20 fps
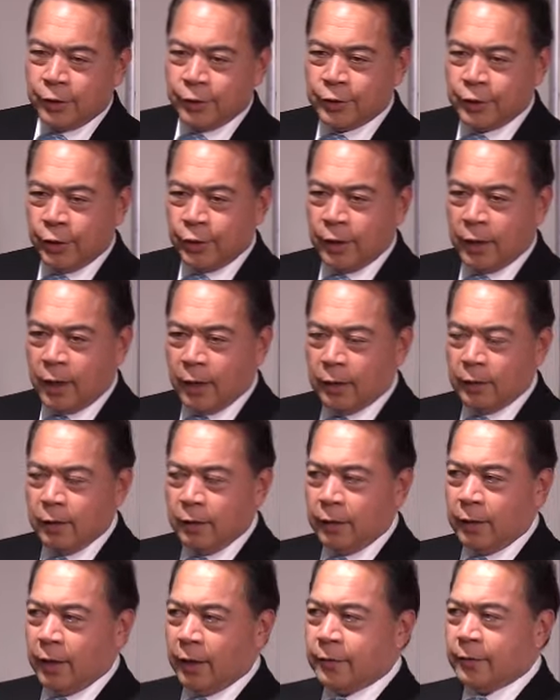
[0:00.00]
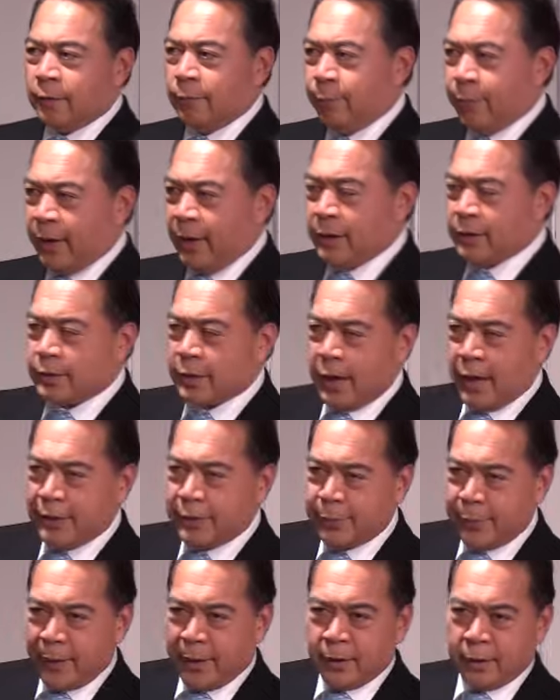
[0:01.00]
So you got your brain
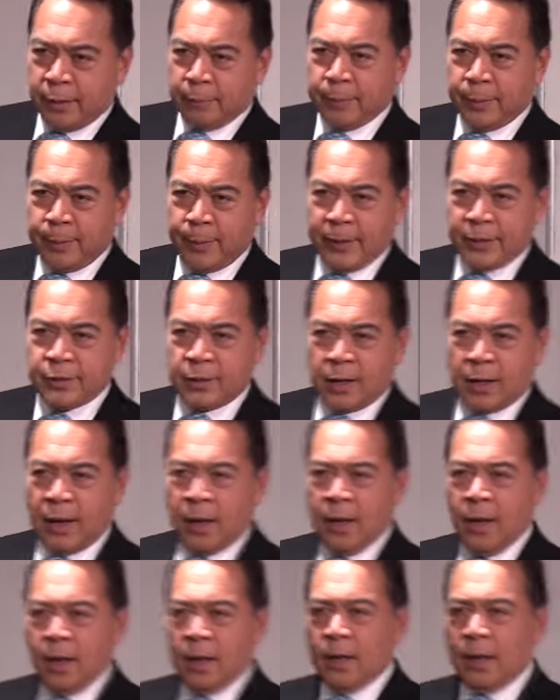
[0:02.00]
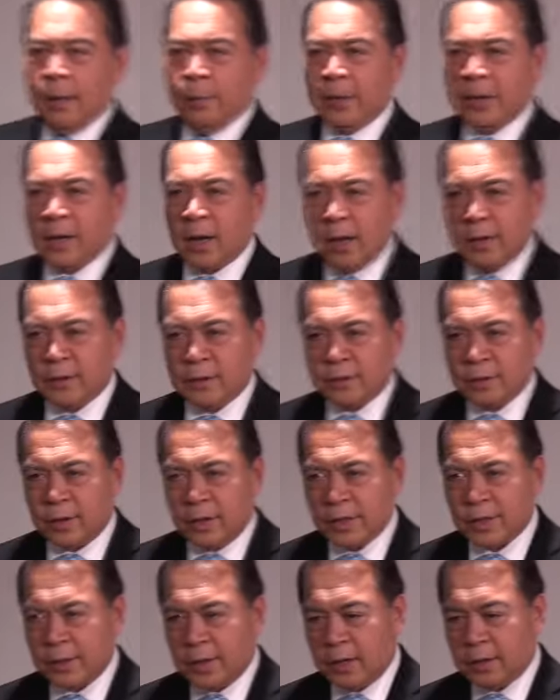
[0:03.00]
science behind that. But basically, let me
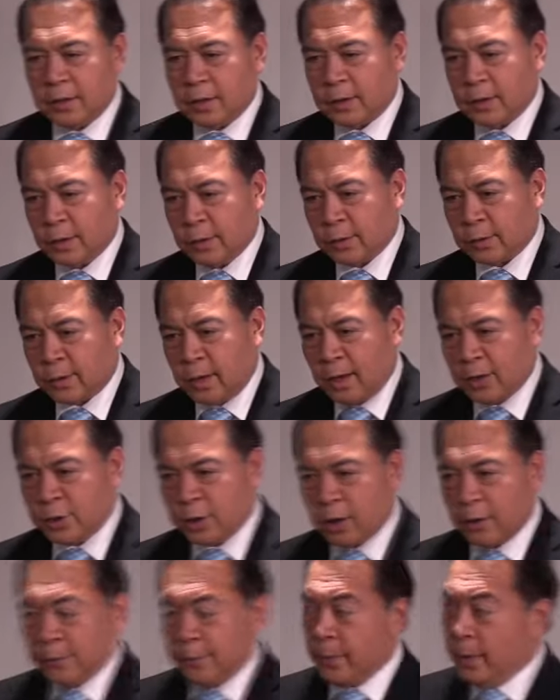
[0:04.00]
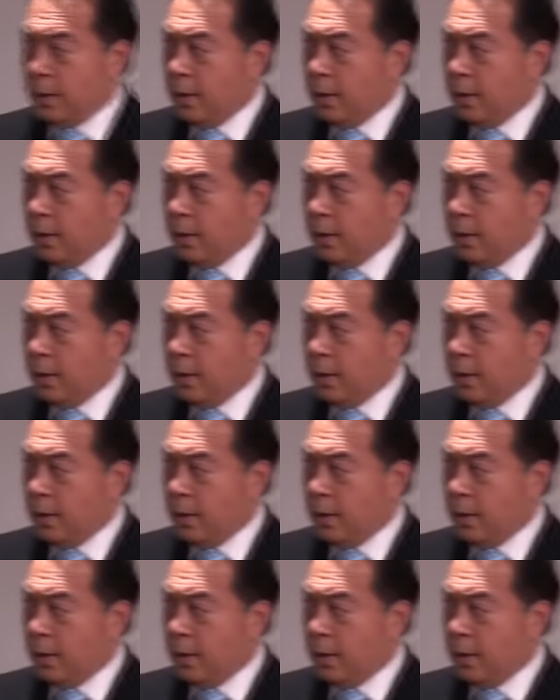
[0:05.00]
translate that into culture.